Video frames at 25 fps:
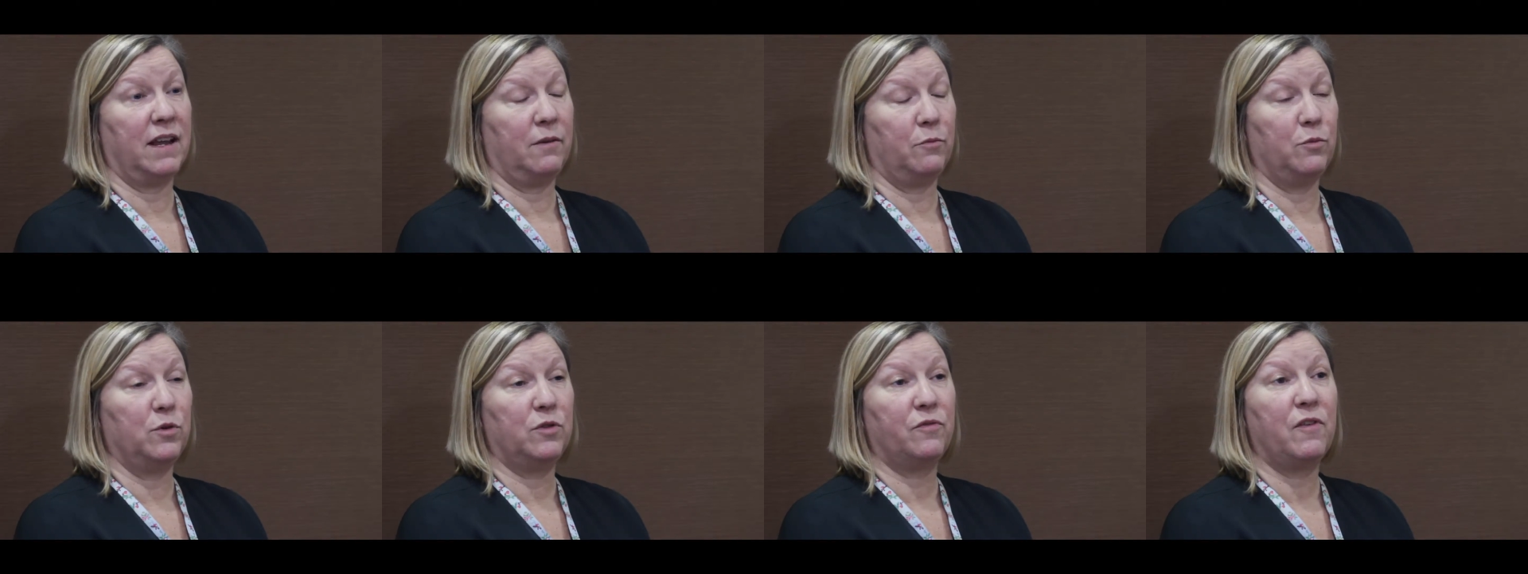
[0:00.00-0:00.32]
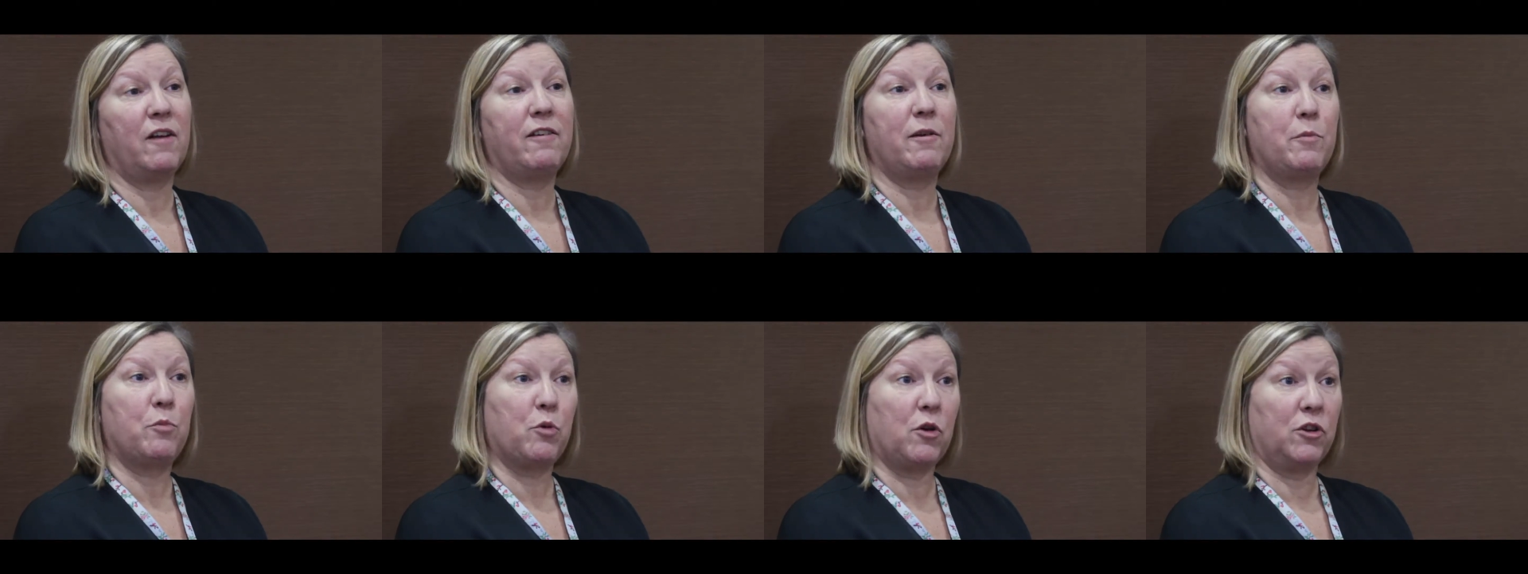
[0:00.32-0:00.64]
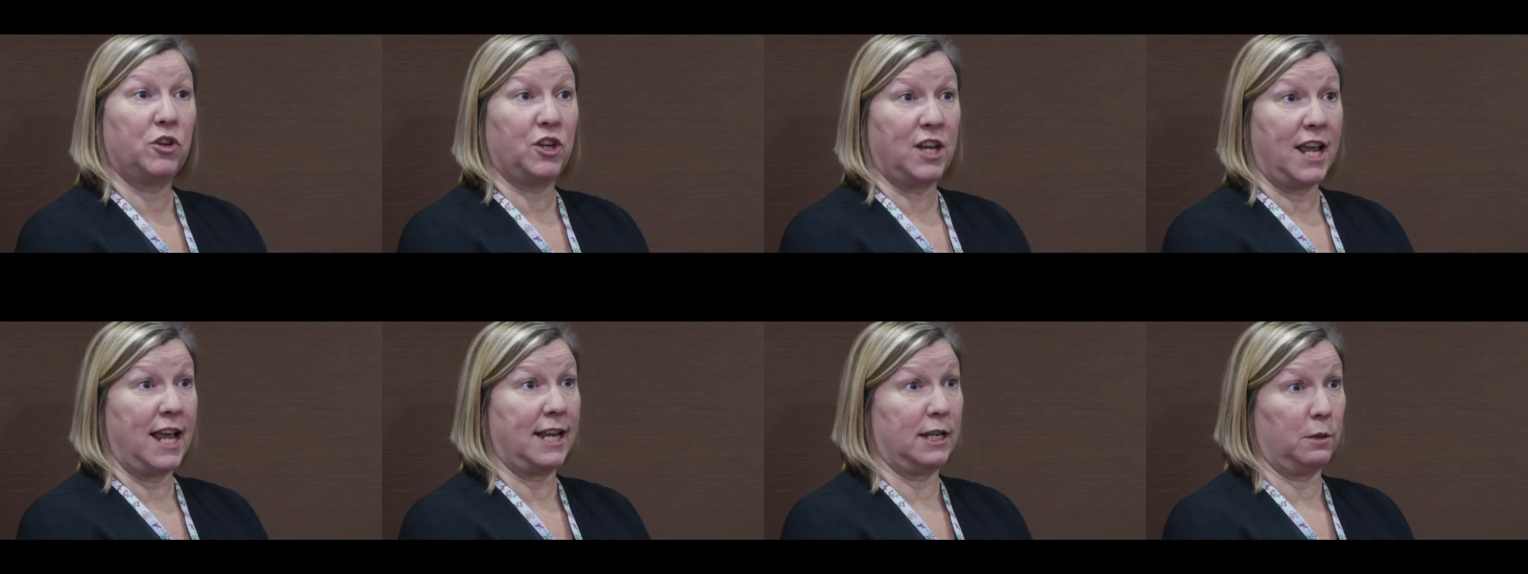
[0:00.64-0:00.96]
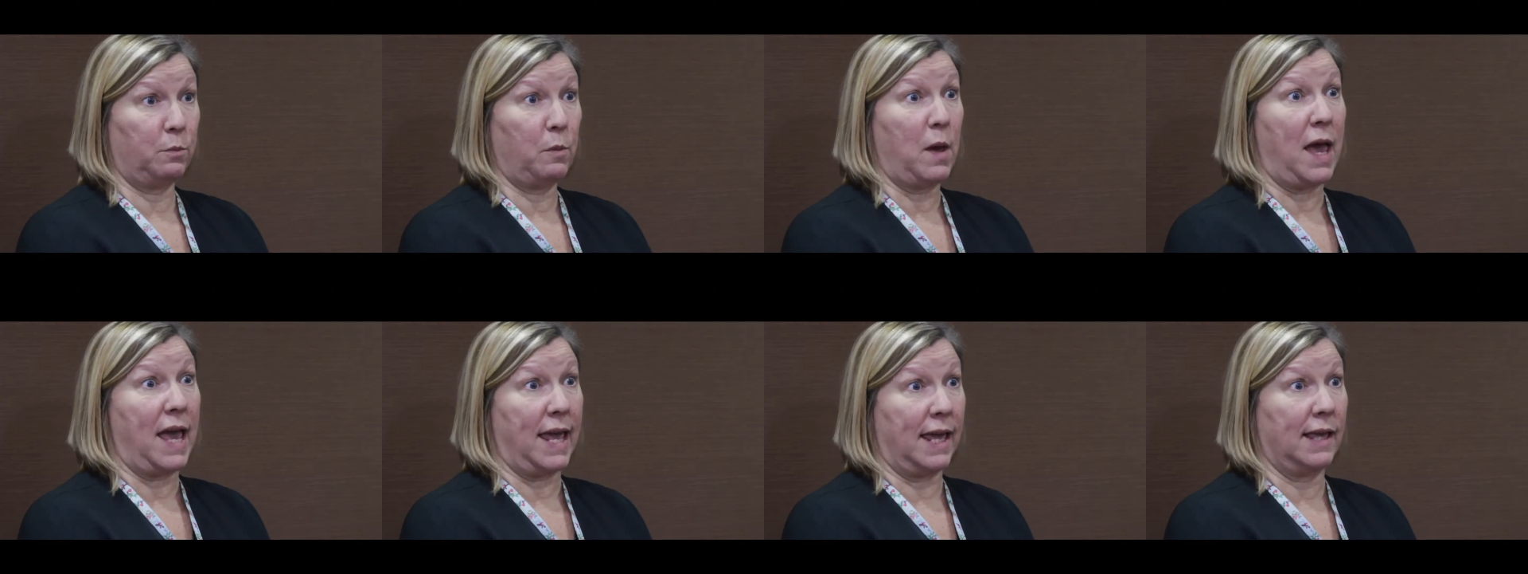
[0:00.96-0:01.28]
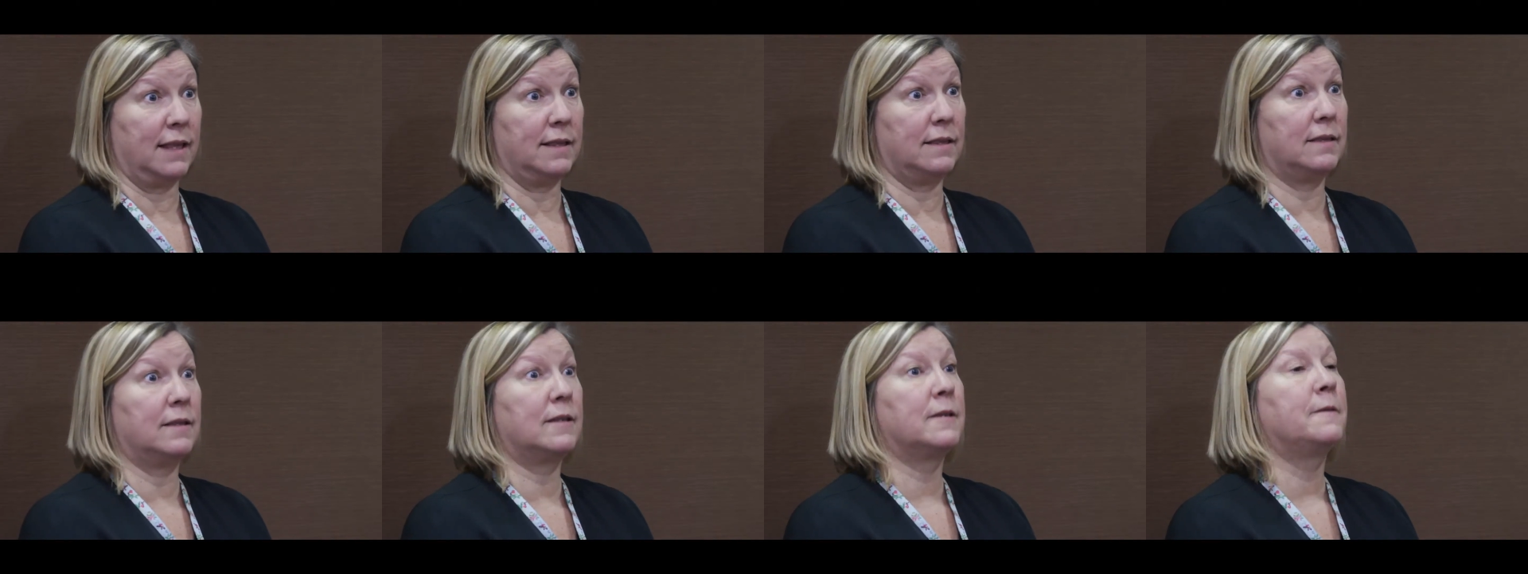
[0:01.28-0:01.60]
and was very project
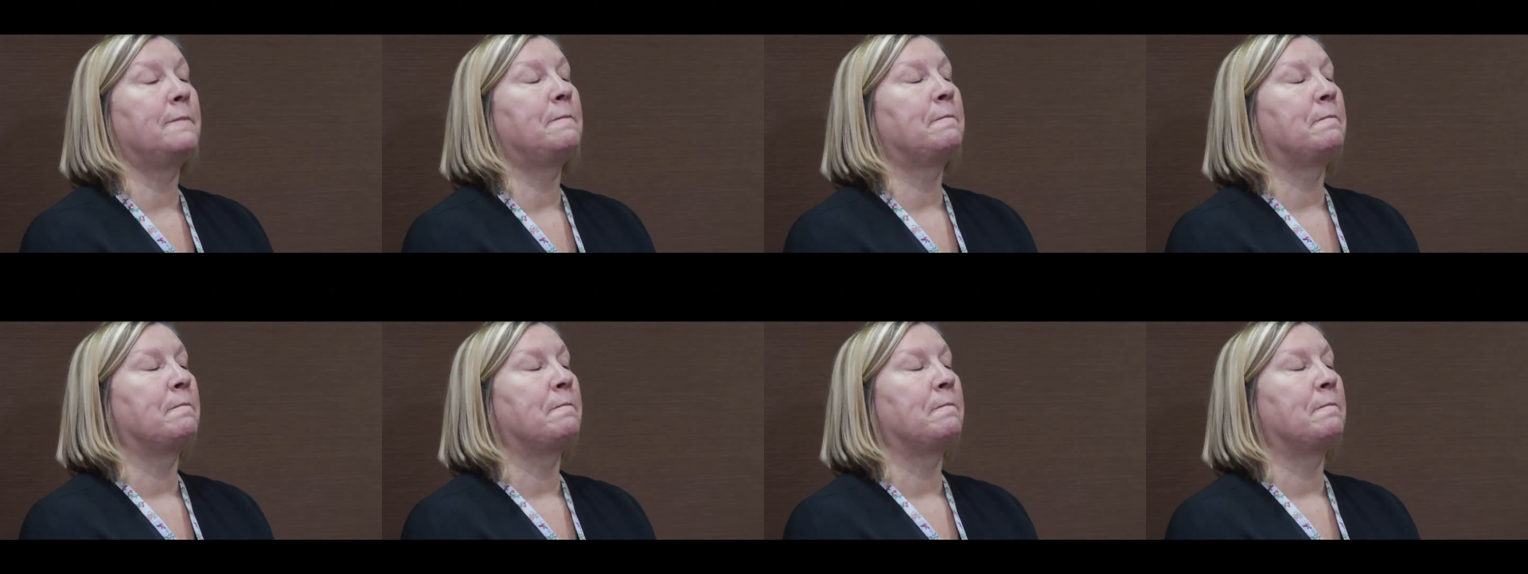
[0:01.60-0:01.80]
based.